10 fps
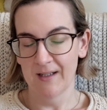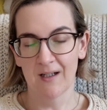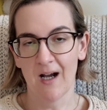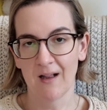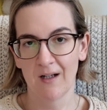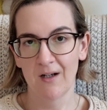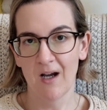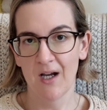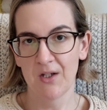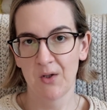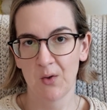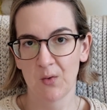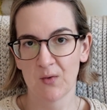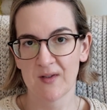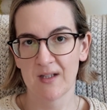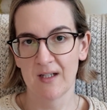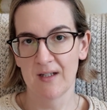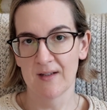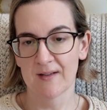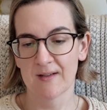The color I used
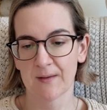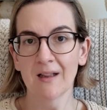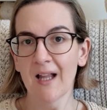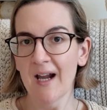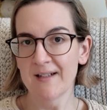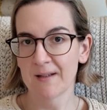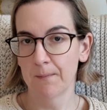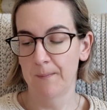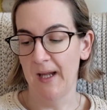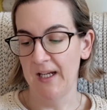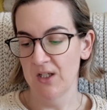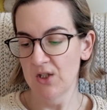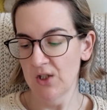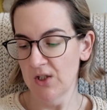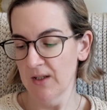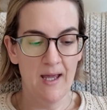is light beige,